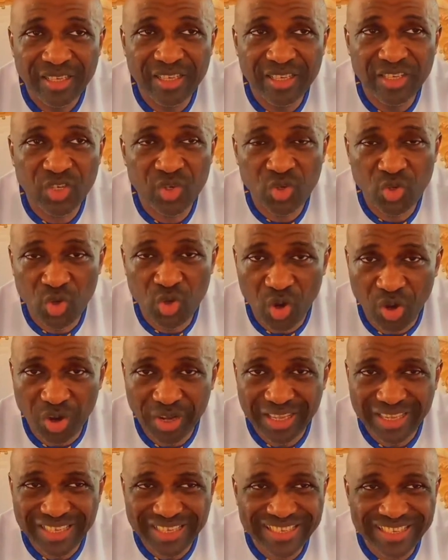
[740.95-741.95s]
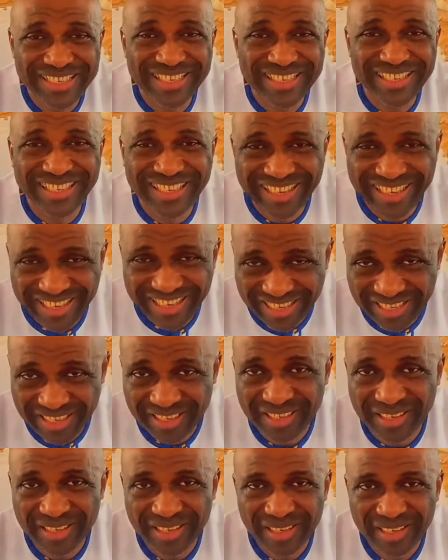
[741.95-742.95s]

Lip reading: This drug is killing.